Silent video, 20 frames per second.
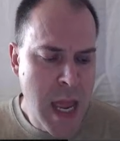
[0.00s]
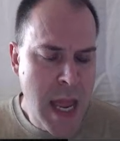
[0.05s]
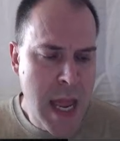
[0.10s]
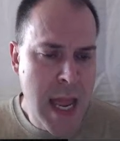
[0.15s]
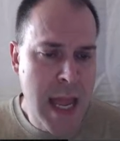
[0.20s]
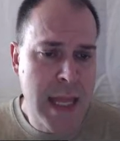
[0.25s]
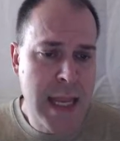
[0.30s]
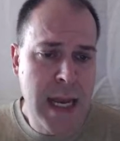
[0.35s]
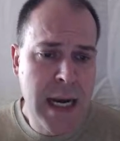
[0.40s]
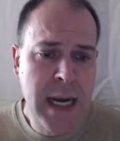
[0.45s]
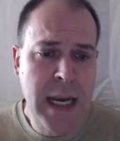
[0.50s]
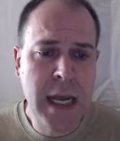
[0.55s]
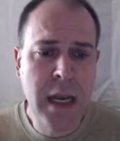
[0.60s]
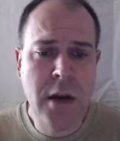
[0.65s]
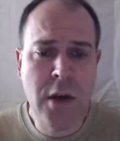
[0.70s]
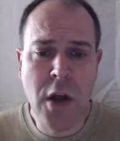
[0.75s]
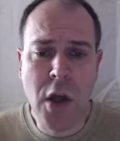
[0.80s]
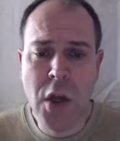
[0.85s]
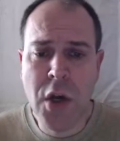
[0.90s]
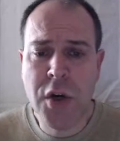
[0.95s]
And then again,
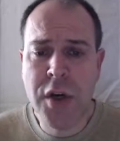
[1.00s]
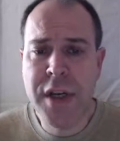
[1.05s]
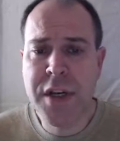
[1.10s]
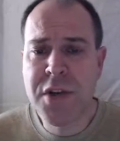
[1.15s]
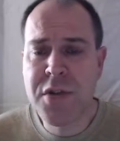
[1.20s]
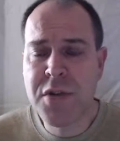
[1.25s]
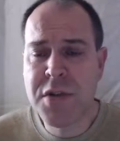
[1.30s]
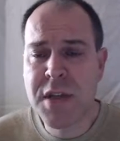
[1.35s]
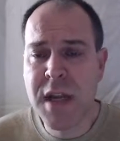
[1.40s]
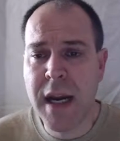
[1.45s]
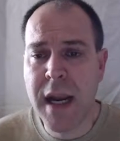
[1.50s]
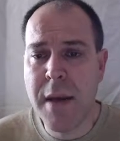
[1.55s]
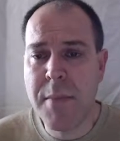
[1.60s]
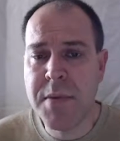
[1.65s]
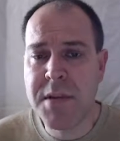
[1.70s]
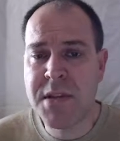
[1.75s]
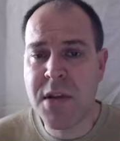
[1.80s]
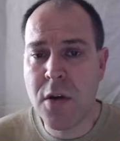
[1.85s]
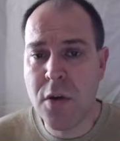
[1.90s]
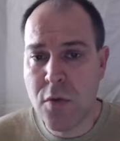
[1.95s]
another interesting
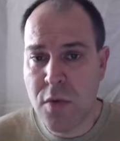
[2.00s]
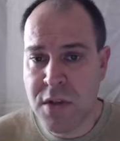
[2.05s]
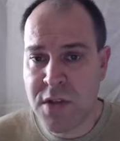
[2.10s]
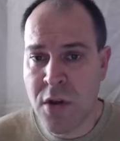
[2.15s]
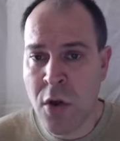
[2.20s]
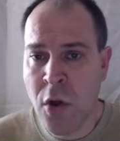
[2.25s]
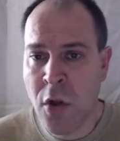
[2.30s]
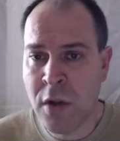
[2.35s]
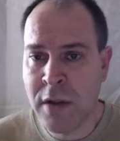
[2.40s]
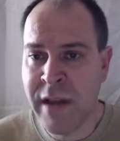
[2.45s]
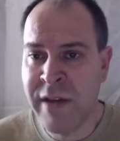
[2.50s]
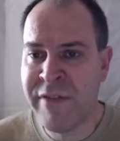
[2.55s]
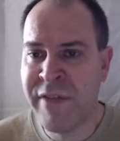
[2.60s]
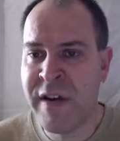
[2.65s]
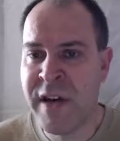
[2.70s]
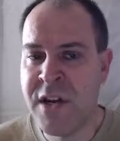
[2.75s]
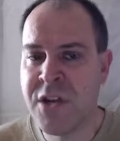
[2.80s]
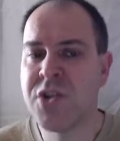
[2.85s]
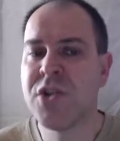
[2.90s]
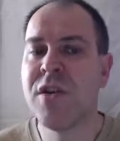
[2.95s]
episode was the whole
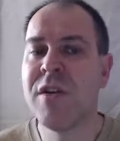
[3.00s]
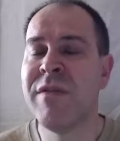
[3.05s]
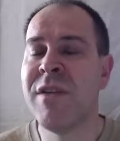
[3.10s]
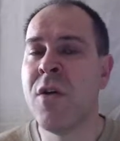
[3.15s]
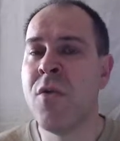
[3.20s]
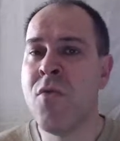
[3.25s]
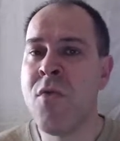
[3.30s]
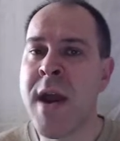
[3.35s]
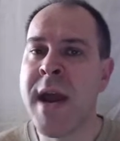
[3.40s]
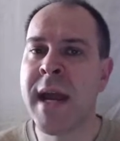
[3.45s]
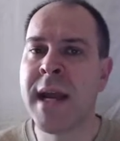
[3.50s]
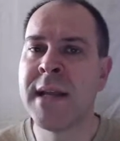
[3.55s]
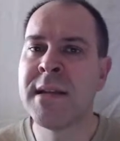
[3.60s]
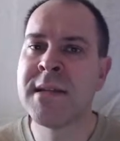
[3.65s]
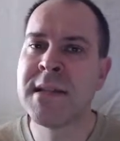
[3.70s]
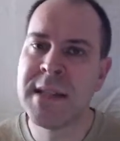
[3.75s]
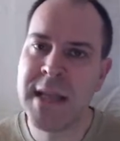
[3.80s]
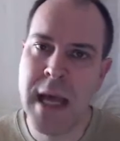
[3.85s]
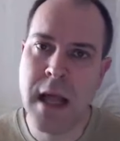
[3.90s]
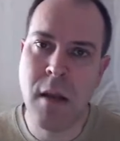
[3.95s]
definition of a rigged
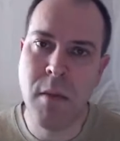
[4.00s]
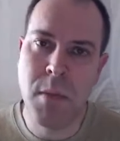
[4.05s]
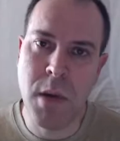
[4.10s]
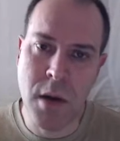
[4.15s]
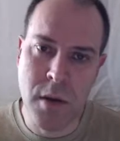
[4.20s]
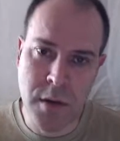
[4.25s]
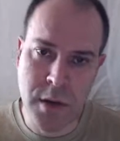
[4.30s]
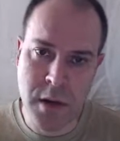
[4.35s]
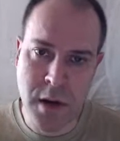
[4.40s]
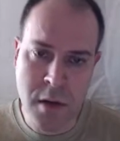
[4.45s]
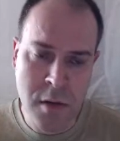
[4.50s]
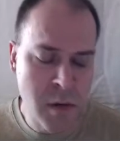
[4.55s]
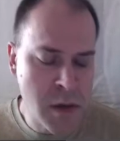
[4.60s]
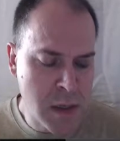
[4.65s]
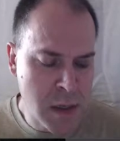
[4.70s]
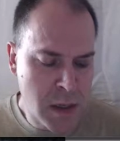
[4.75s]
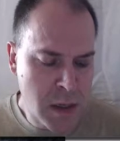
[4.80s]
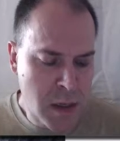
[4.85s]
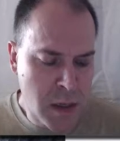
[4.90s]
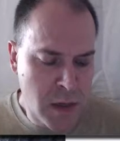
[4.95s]
sailboat. No,
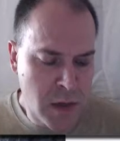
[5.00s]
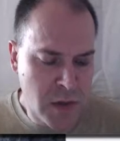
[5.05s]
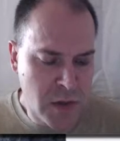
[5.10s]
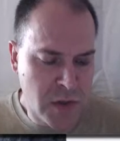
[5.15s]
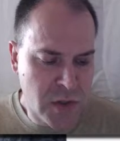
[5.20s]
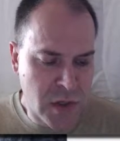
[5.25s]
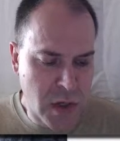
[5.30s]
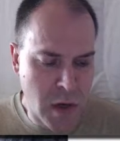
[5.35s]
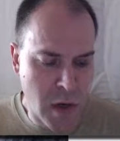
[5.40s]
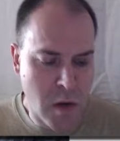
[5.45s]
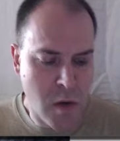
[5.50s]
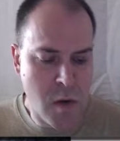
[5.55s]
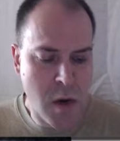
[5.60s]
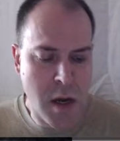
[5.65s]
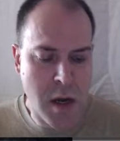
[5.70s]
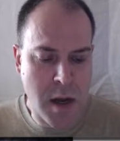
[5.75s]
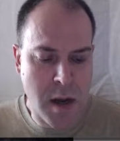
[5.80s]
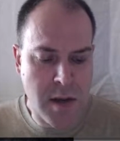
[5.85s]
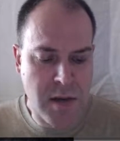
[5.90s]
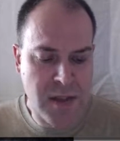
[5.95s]

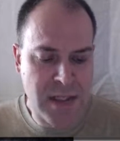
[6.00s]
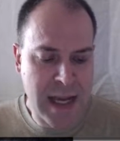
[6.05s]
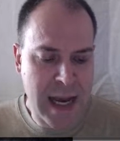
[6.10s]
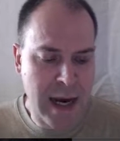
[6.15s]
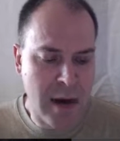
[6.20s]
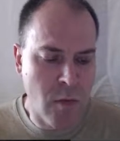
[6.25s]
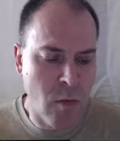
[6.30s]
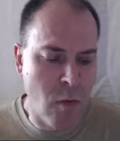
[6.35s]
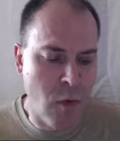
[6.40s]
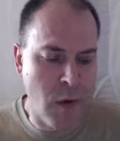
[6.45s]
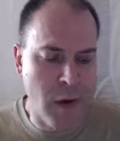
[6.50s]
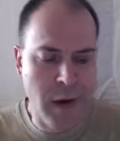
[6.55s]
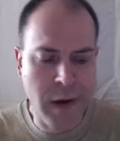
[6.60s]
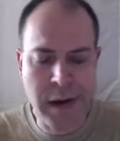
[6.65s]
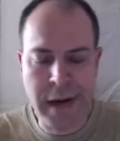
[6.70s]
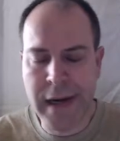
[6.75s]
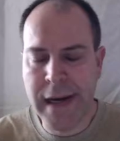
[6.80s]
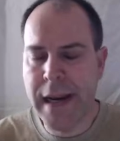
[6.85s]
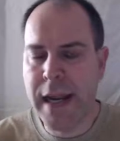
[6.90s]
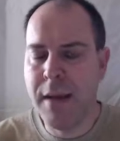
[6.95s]
so Zac
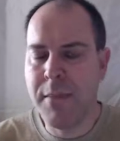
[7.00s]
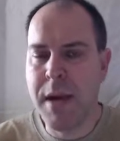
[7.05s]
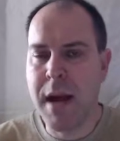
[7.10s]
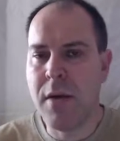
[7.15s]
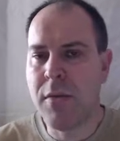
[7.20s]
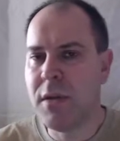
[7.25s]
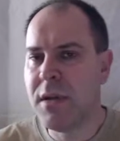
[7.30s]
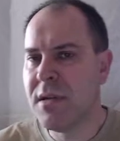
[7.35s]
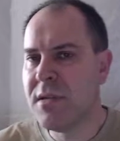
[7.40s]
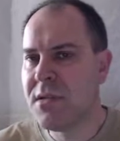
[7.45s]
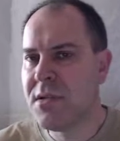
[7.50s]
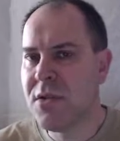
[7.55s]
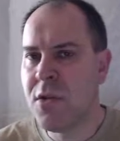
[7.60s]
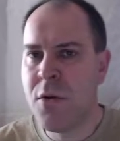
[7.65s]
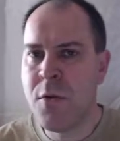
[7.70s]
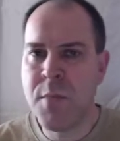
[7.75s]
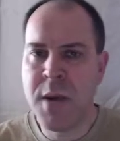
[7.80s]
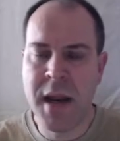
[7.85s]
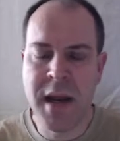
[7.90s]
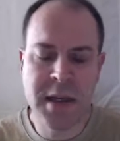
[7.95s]
Warren came out with this
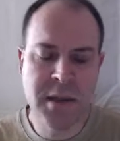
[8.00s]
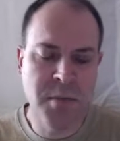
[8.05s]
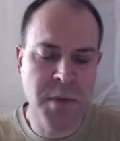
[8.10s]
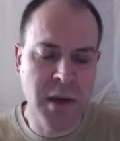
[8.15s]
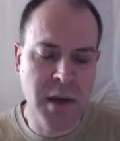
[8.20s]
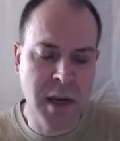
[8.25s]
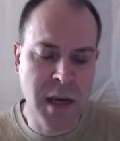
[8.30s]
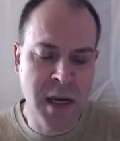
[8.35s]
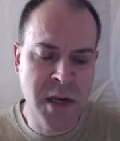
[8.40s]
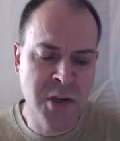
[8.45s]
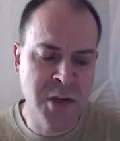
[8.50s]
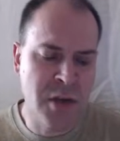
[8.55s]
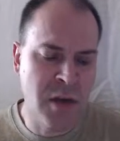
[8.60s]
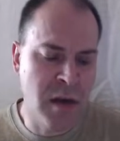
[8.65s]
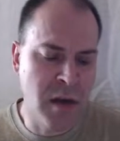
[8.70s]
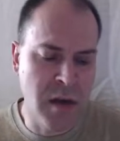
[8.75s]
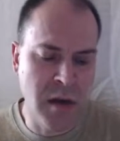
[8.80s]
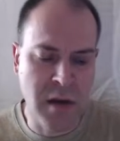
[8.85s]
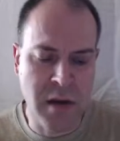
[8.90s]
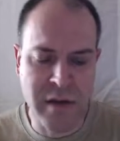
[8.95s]
stupid
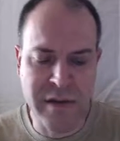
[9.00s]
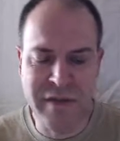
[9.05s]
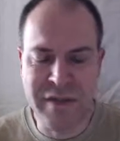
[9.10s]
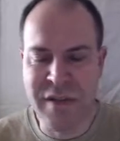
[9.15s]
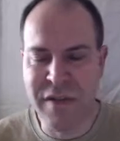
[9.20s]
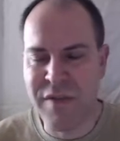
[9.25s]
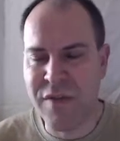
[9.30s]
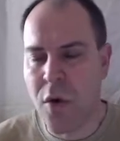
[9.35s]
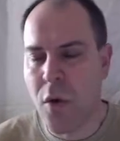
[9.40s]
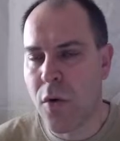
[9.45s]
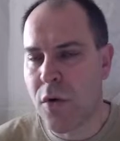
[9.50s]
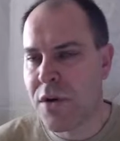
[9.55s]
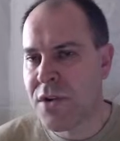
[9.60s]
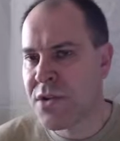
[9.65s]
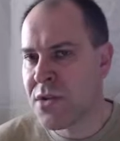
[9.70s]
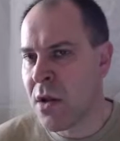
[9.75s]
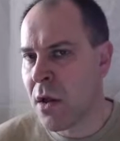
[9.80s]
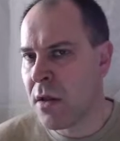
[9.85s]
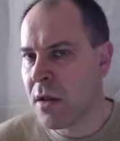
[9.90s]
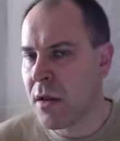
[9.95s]
explanation of
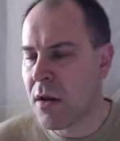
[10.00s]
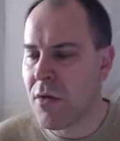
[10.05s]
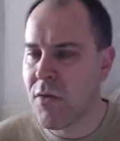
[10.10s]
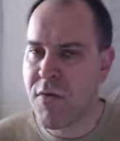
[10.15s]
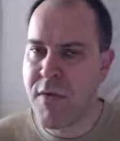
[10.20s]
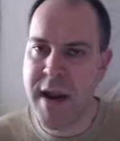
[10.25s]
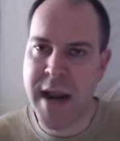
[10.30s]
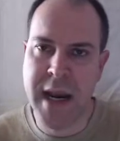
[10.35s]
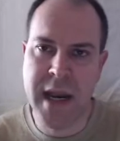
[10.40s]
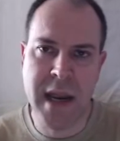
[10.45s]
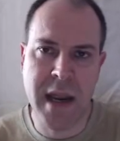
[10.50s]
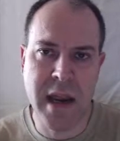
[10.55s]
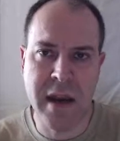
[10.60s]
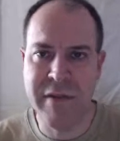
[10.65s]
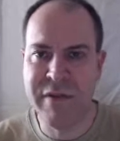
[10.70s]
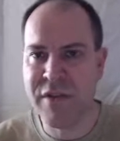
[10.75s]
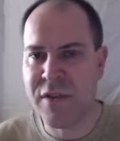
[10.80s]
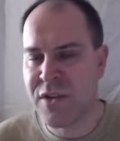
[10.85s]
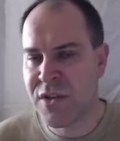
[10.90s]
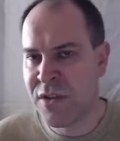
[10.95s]
horizontal rigging
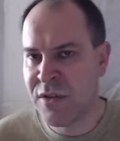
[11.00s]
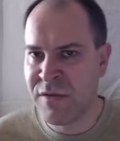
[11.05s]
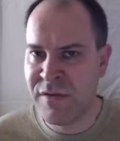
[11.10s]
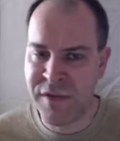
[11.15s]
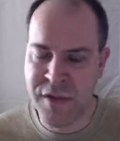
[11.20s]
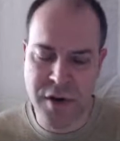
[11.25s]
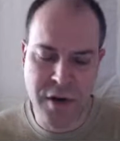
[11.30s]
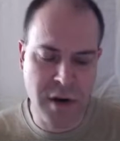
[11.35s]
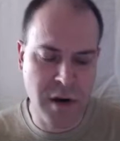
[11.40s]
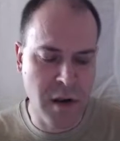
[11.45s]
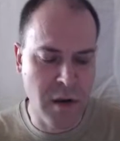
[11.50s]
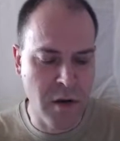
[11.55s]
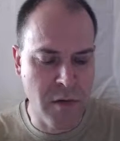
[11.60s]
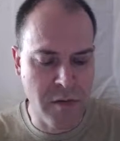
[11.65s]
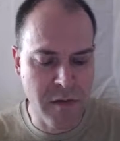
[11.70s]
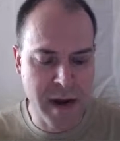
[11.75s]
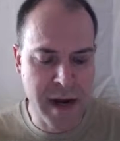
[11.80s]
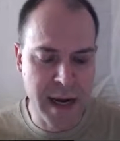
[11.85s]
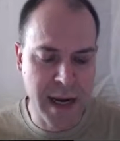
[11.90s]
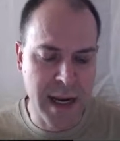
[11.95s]
versus vertical
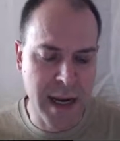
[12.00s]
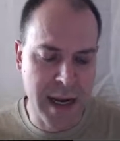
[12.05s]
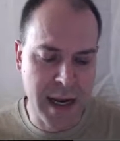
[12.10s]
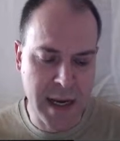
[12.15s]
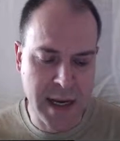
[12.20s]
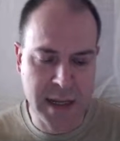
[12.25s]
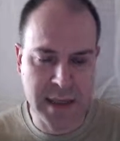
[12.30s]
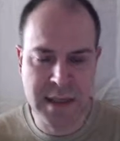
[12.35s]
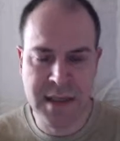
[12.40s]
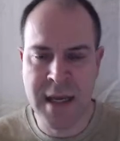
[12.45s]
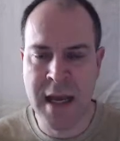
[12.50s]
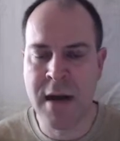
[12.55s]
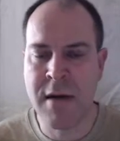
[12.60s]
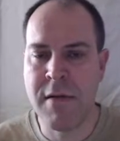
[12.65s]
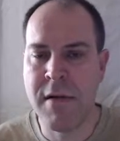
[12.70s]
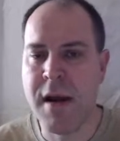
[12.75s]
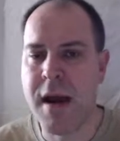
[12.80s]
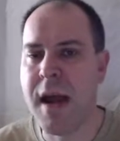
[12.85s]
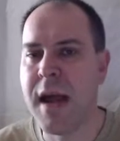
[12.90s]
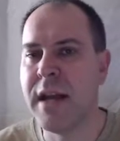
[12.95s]
rigging,
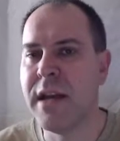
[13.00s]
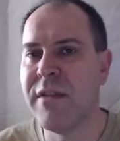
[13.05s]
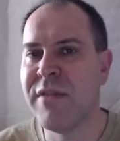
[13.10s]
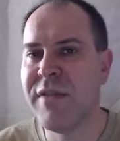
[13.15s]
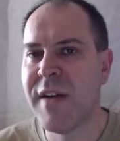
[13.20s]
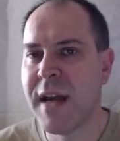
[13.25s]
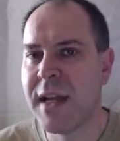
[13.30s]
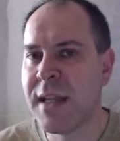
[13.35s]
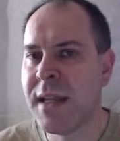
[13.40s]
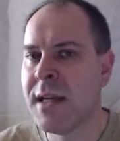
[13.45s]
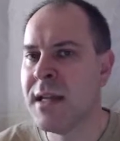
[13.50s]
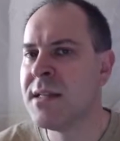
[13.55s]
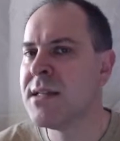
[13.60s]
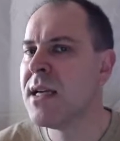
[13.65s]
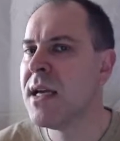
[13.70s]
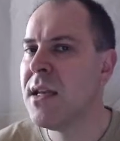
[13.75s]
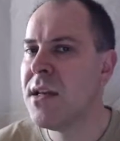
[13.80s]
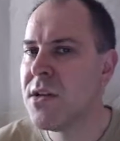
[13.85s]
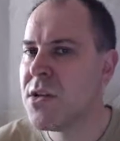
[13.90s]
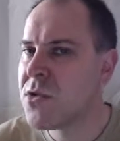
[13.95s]
etc., and the fact that it's
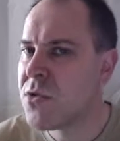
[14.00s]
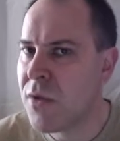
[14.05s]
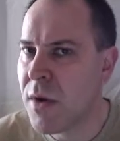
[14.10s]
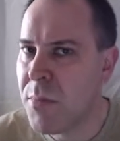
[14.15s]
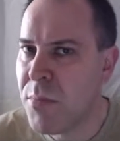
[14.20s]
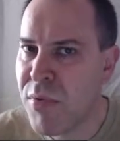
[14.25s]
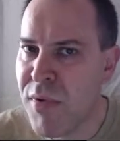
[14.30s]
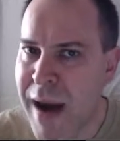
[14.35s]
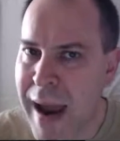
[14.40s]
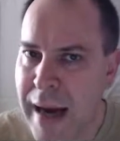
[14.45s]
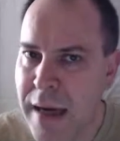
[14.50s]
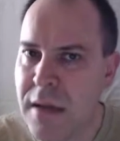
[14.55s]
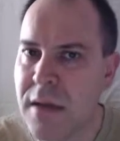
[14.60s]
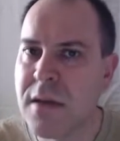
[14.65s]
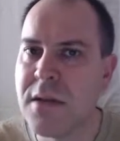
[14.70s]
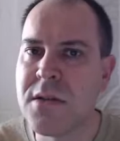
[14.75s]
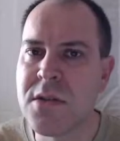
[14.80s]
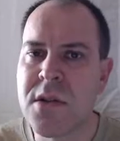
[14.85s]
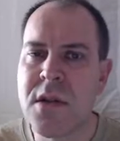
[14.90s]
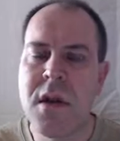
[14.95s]
industry
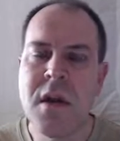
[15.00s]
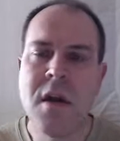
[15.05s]
practice